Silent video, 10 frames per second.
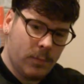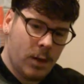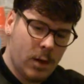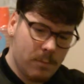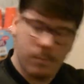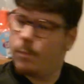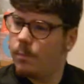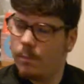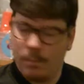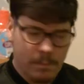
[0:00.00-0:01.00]
Um,
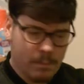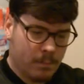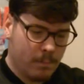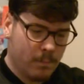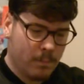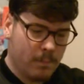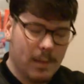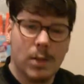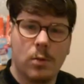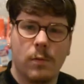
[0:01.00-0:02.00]

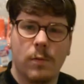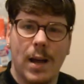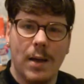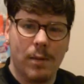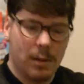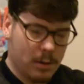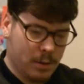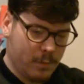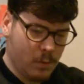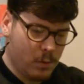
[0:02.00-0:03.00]
that took forever. I got
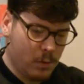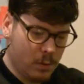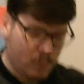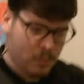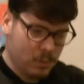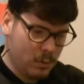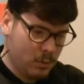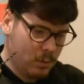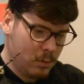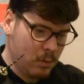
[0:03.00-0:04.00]
kind of four.
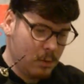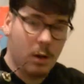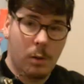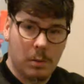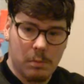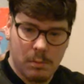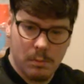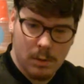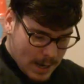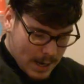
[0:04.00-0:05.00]
Oh well.
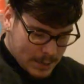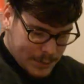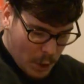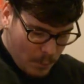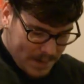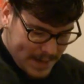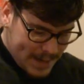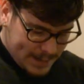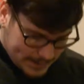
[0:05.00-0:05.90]
So open it.